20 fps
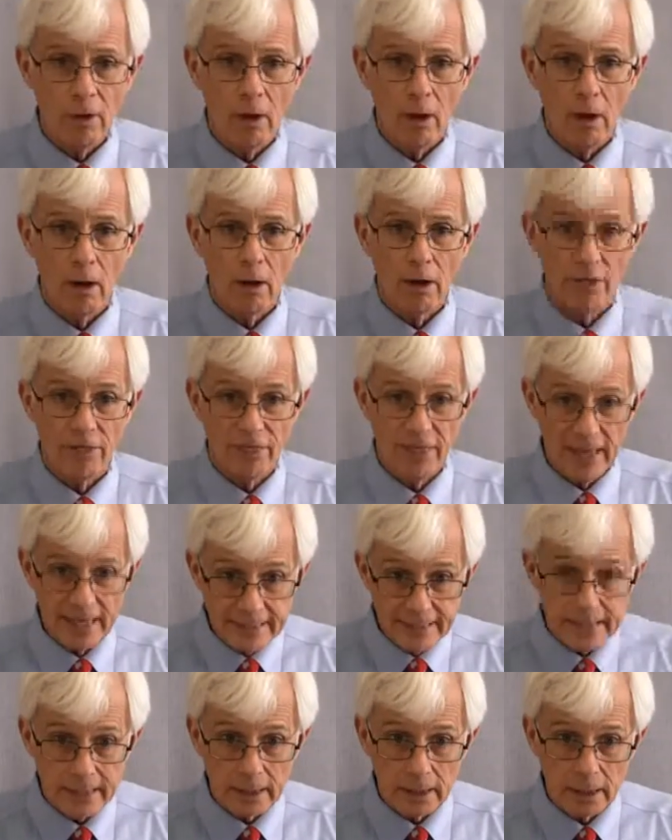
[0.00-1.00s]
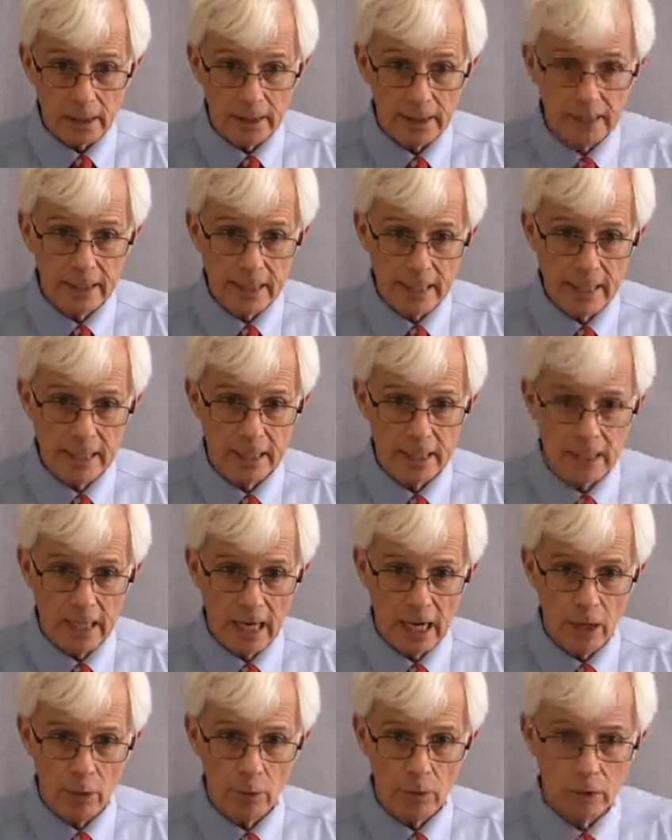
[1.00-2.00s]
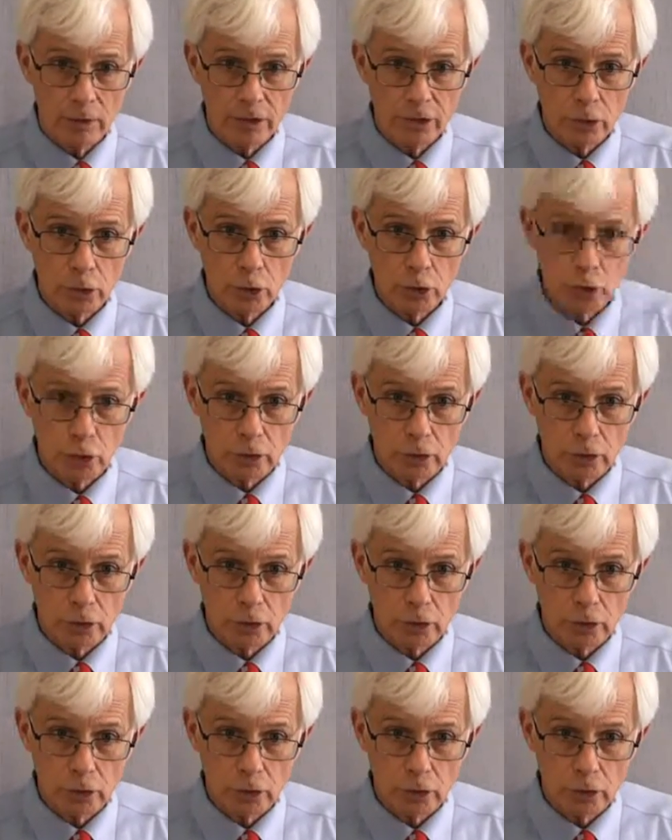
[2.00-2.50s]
authentically in our social